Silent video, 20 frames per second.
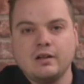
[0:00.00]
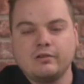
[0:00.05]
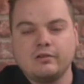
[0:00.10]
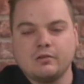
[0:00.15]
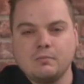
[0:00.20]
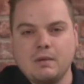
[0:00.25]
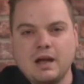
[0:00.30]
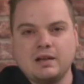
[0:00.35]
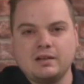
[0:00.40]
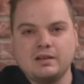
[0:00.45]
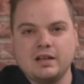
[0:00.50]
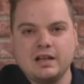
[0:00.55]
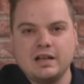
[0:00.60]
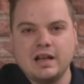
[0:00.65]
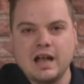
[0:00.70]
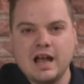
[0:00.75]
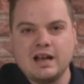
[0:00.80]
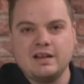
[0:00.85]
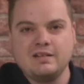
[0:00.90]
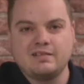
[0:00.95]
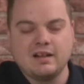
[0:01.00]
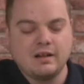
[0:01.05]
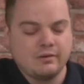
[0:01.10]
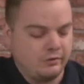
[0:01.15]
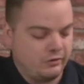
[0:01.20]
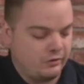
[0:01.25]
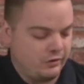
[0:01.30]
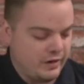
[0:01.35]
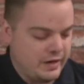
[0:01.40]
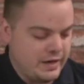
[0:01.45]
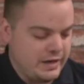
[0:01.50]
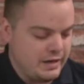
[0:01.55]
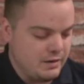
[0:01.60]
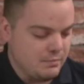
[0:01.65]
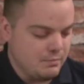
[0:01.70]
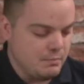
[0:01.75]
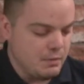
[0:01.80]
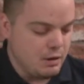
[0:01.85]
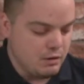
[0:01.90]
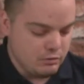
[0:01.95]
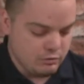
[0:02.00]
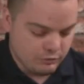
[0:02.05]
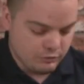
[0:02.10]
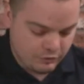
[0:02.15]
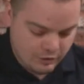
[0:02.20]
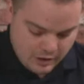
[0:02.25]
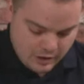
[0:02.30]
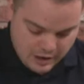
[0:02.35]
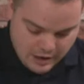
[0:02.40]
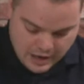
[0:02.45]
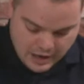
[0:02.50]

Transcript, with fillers: to make the HST move.